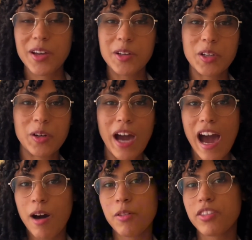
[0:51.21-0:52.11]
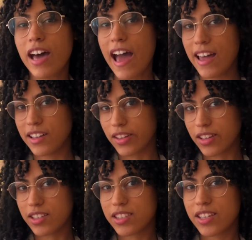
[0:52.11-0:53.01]
I know how the hand
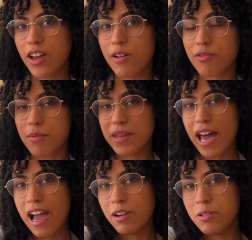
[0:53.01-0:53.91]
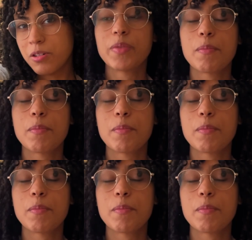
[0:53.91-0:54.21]
looks from that angle.